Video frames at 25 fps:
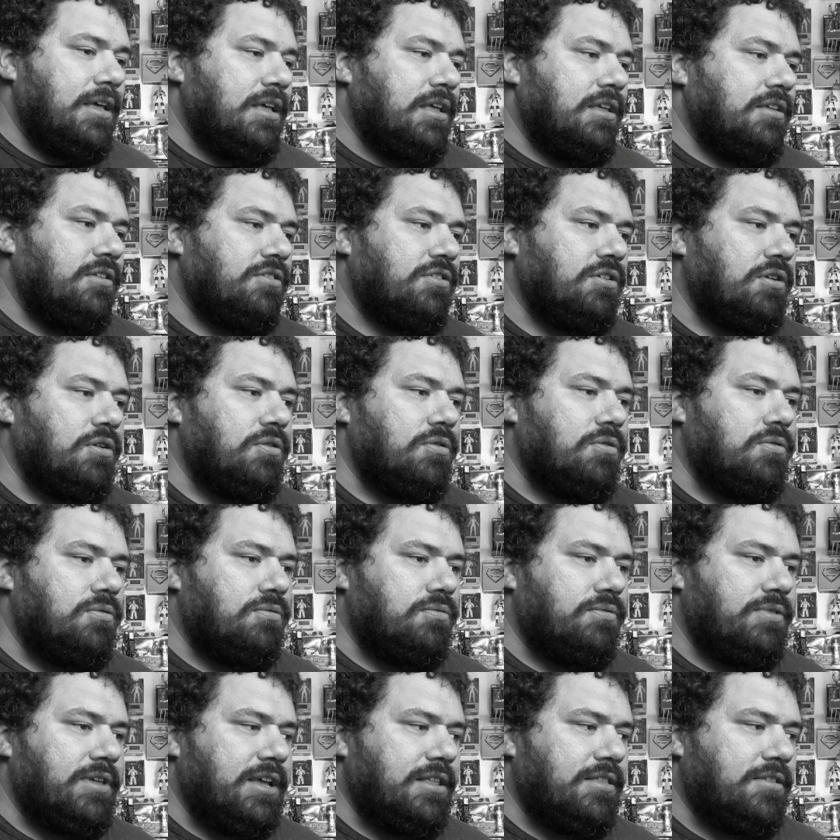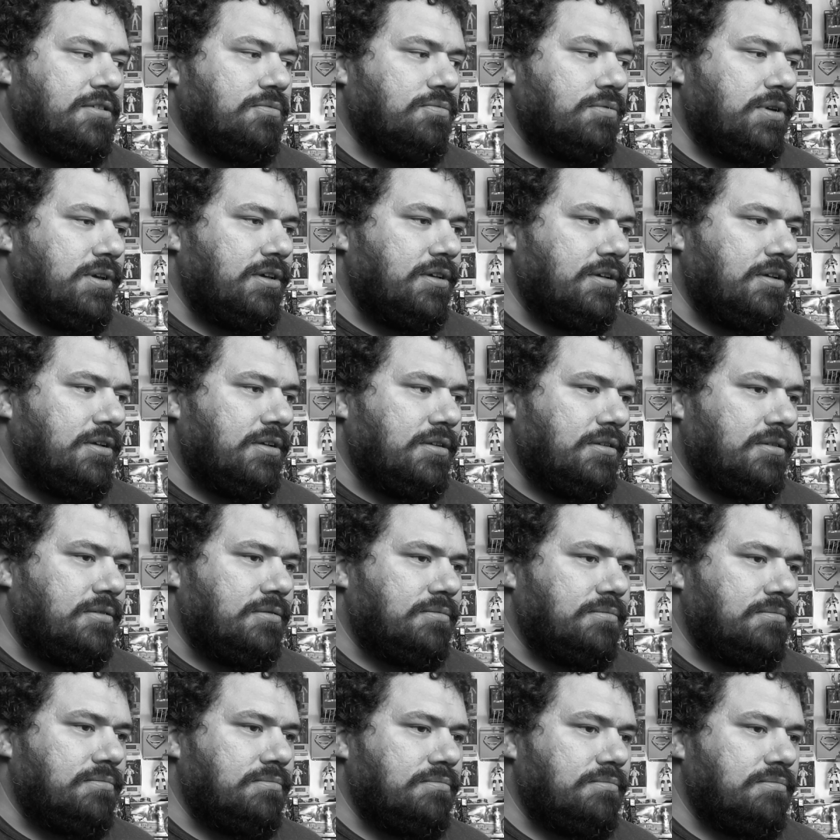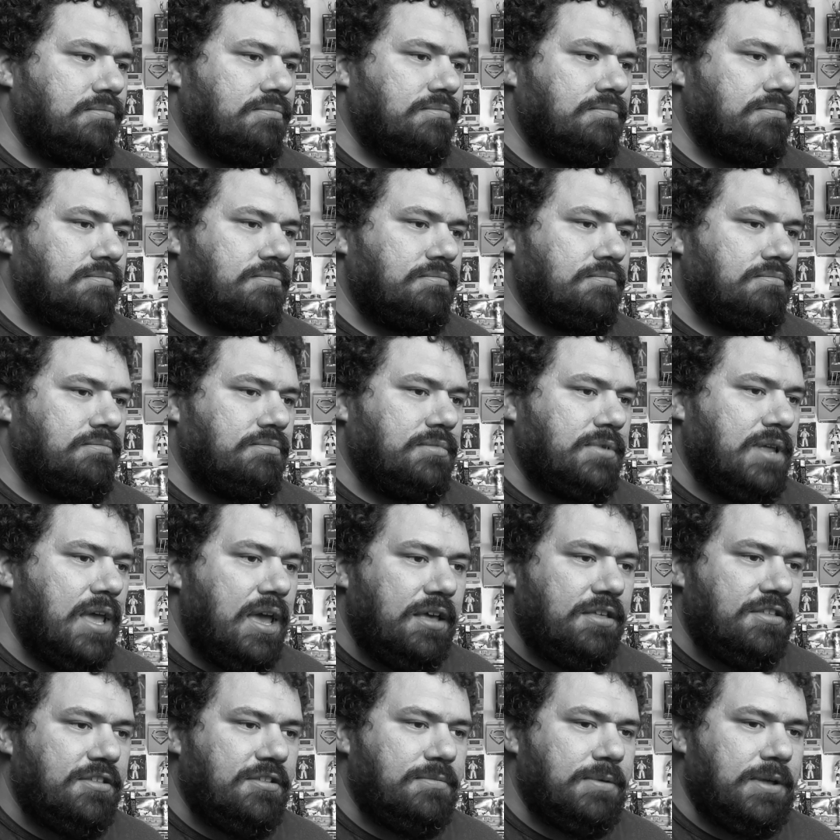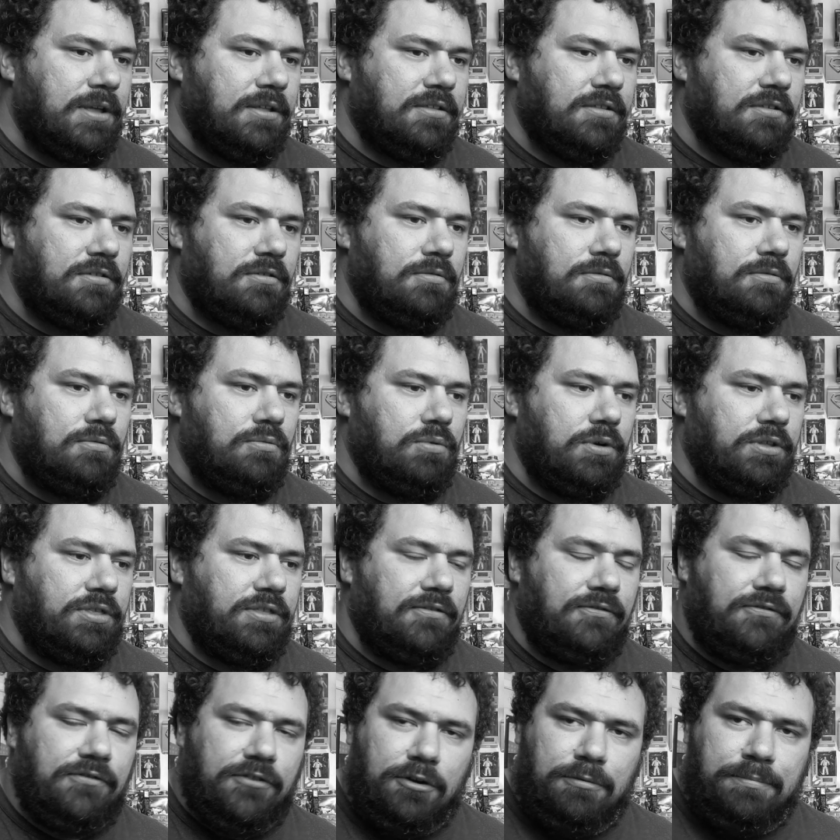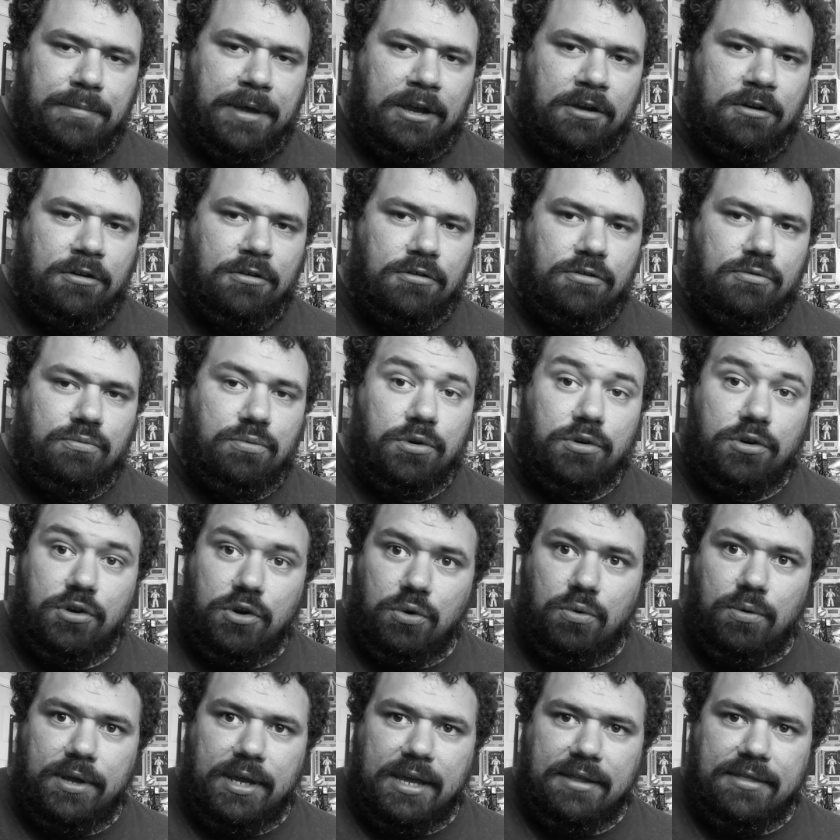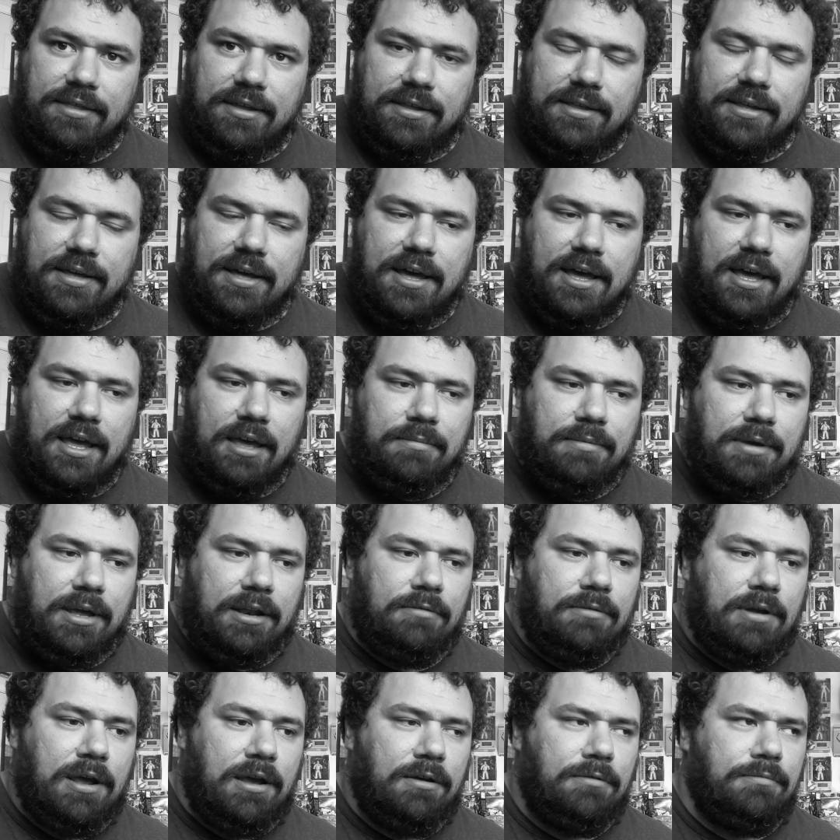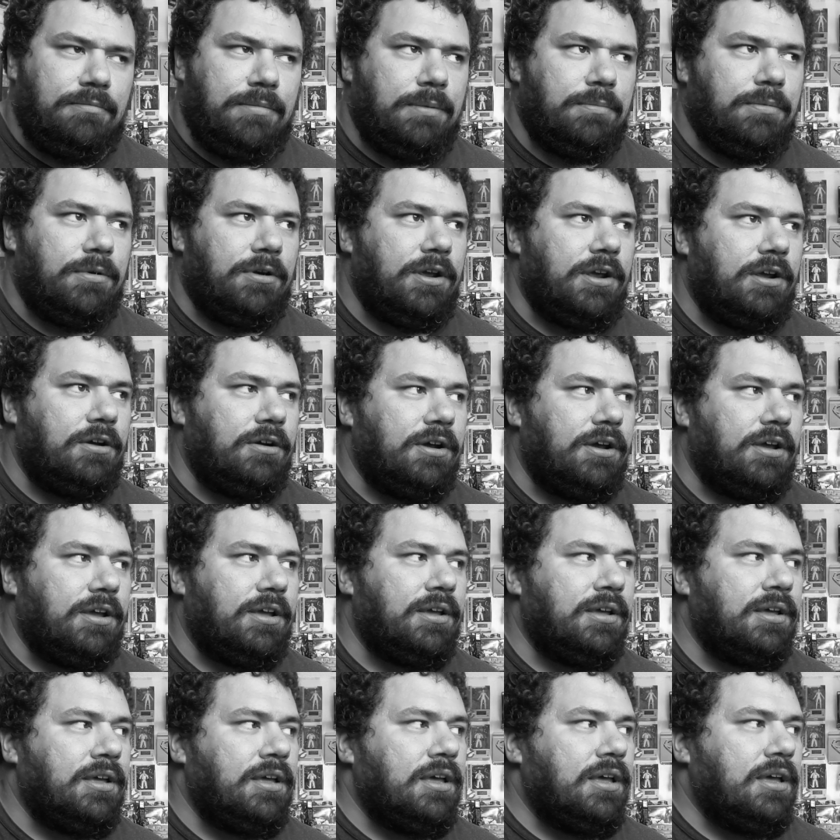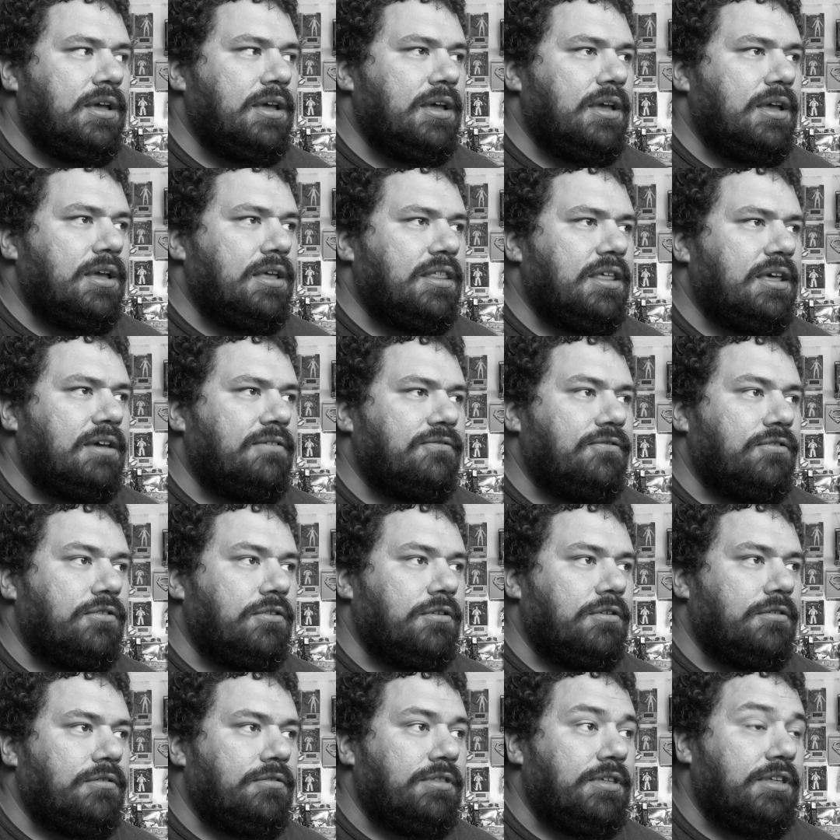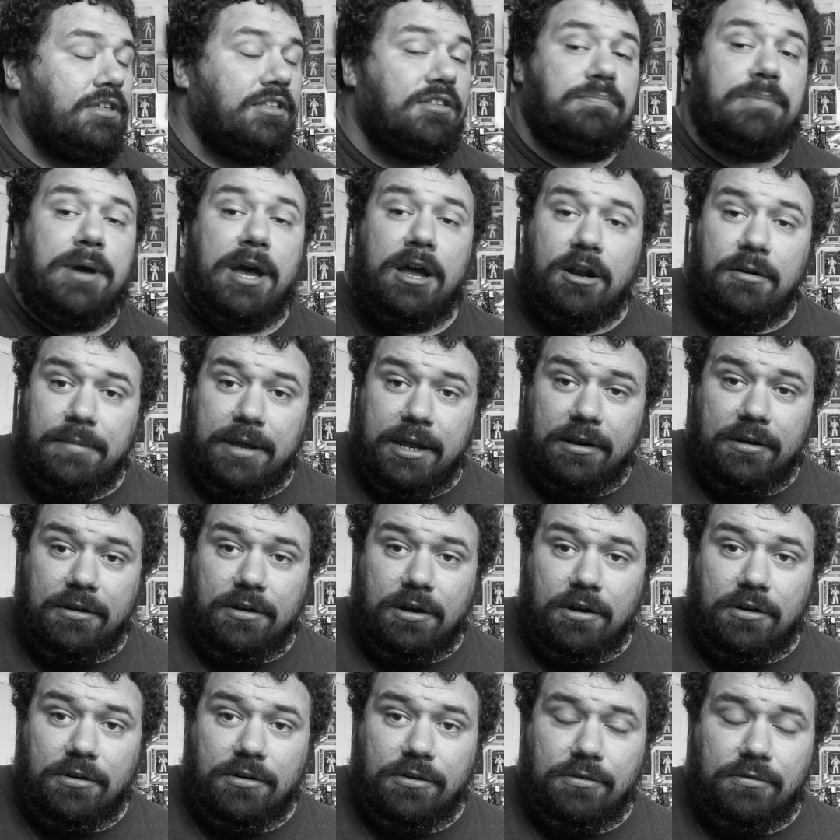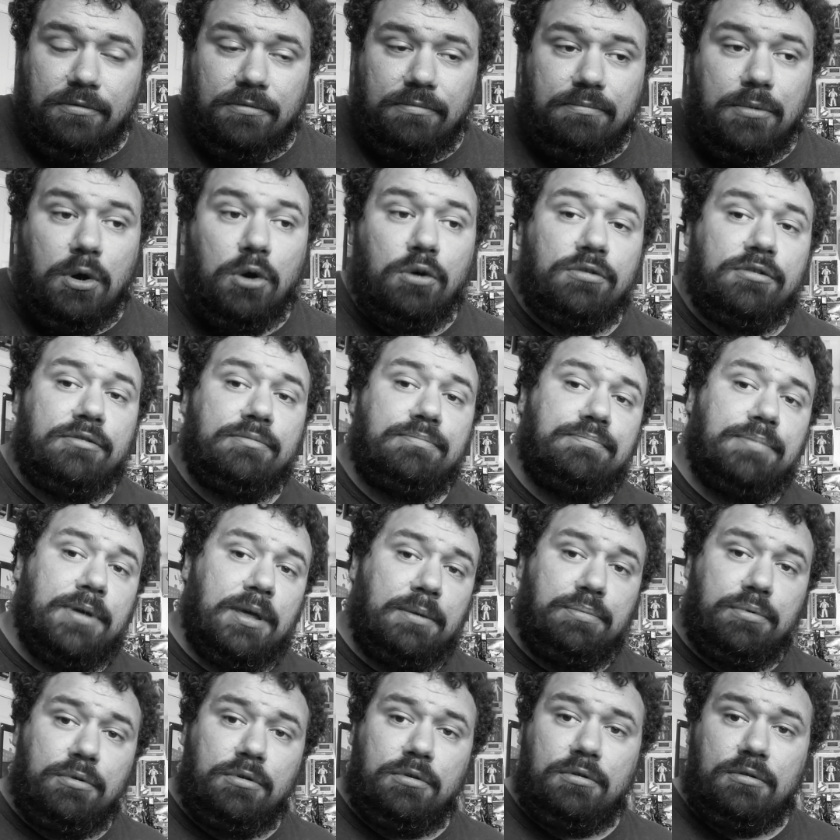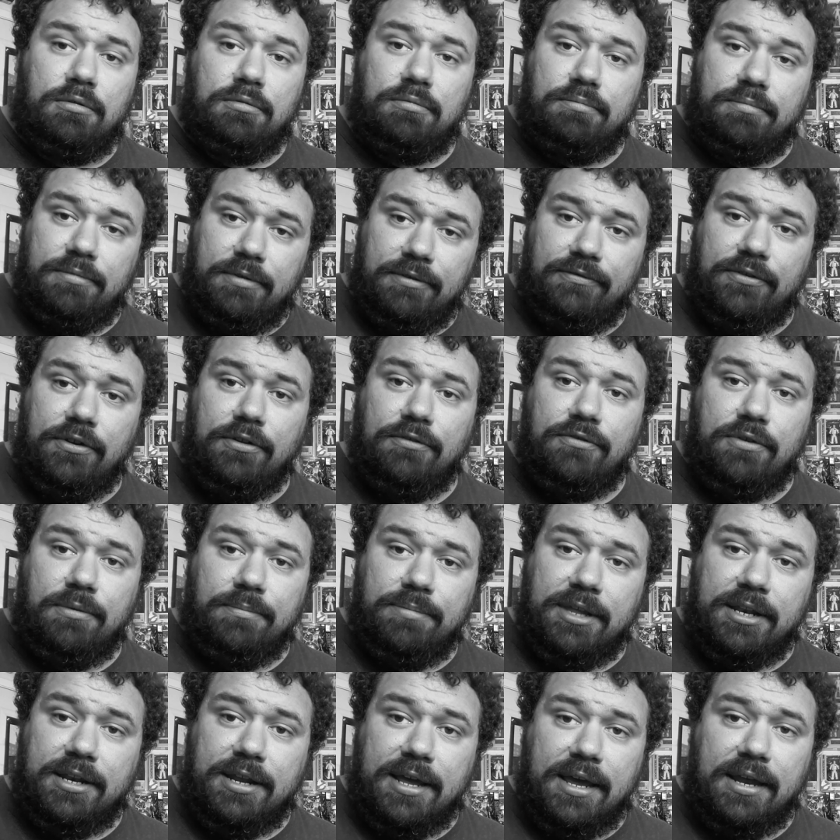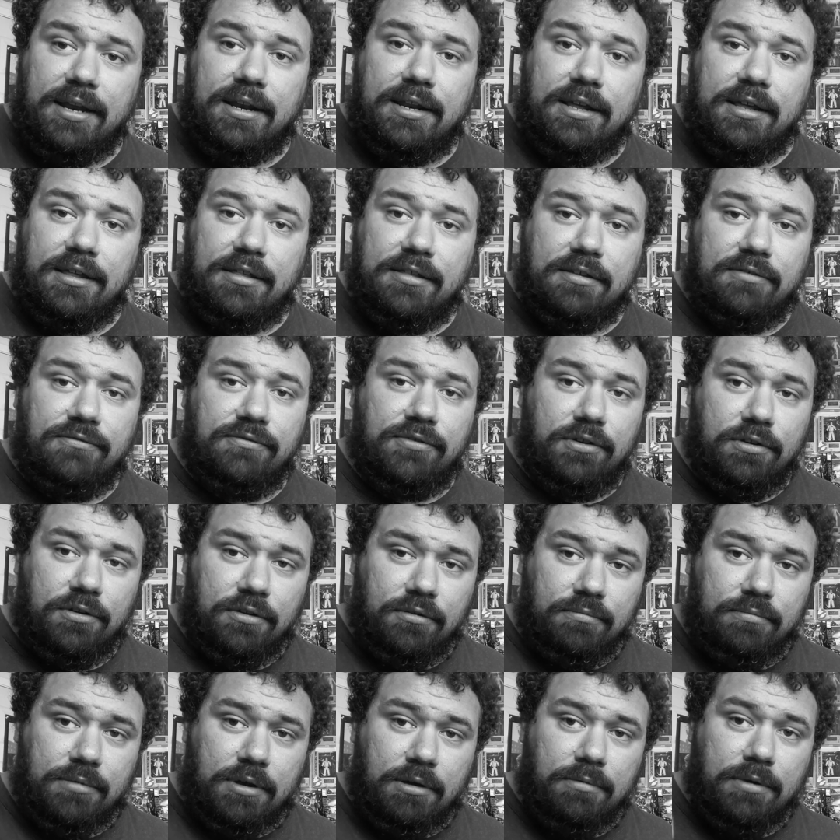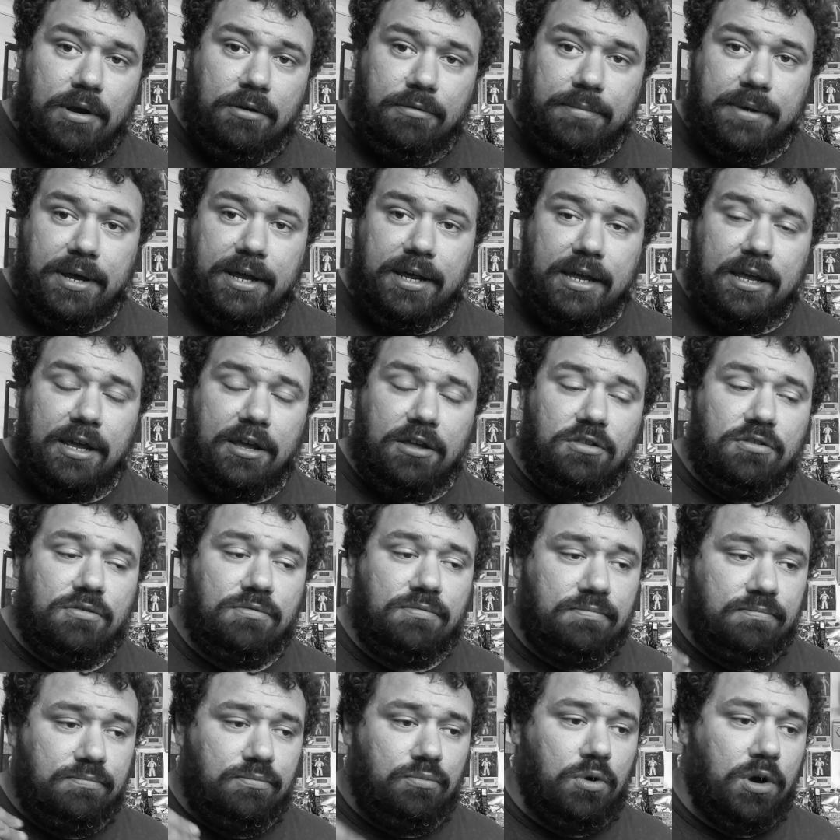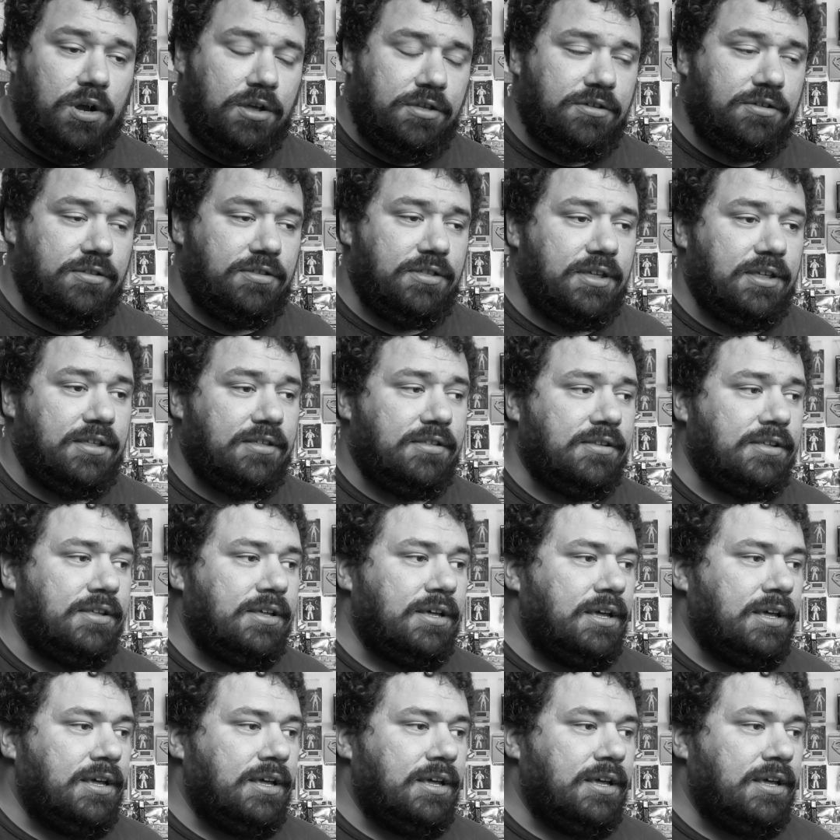So that's a real testament to what the filmmakers were doing at the time. I remember hearing that for the Spider-Man cartoon, most people, if you're from the 90s, if you're around my age watching this,